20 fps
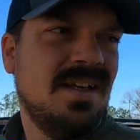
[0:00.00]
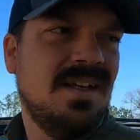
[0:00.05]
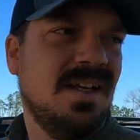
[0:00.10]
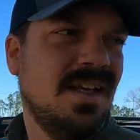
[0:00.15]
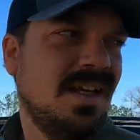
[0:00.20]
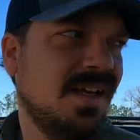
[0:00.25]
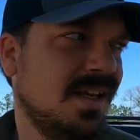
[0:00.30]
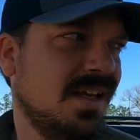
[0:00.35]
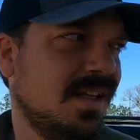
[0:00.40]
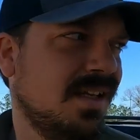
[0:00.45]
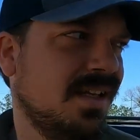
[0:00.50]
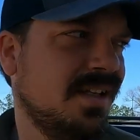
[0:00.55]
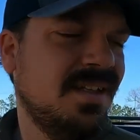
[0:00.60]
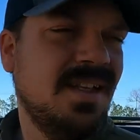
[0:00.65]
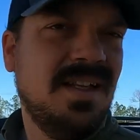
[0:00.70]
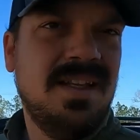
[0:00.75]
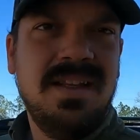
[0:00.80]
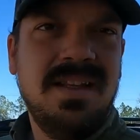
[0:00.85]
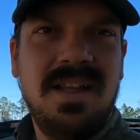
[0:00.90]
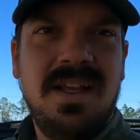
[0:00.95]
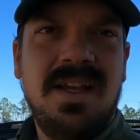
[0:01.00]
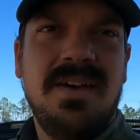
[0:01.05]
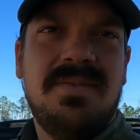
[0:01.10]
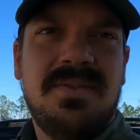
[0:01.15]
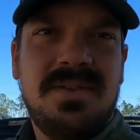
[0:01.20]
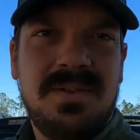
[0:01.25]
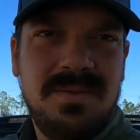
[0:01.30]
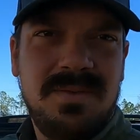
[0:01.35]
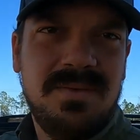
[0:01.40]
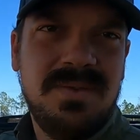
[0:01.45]
and it did
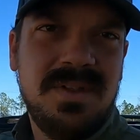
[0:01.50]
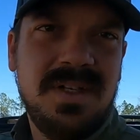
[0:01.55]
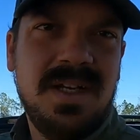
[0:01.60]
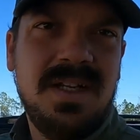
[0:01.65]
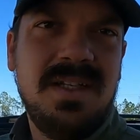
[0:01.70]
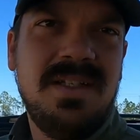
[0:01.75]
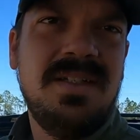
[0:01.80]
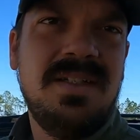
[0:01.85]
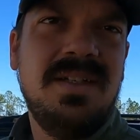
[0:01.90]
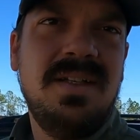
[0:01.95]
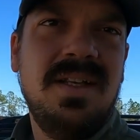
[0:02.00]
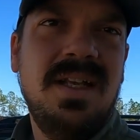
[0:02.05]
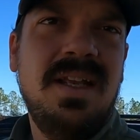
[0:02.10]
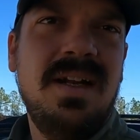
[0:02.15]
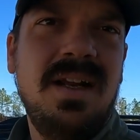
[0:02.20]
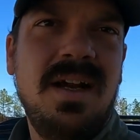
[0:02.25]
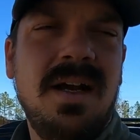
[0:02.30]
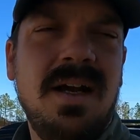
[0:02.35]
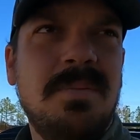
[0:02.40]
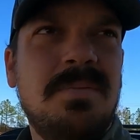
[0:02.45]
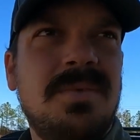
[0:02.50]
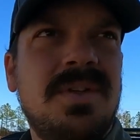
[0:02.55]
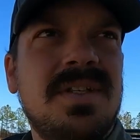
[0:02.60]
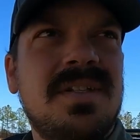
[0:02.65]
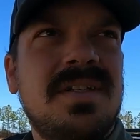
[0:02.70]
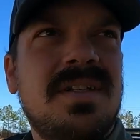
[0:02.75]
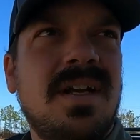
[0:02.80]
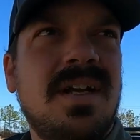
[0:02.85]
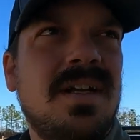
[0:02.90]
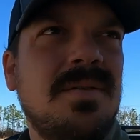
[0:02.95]
lift when I hit up
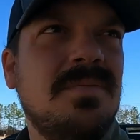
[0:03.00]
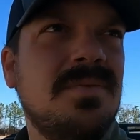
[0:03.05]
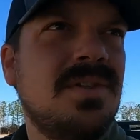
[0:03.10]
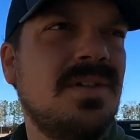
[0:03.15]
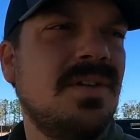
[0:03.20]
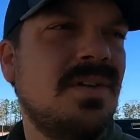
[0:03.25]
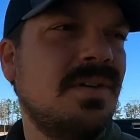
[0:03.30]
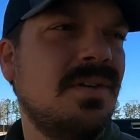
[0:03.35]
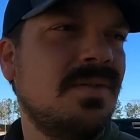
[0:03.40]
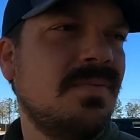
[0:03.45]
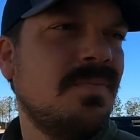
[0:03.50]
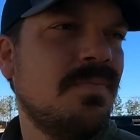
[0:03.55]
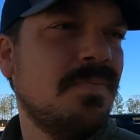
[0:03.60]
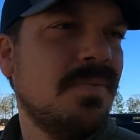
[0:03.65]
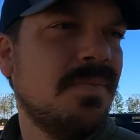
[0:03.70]
this time. So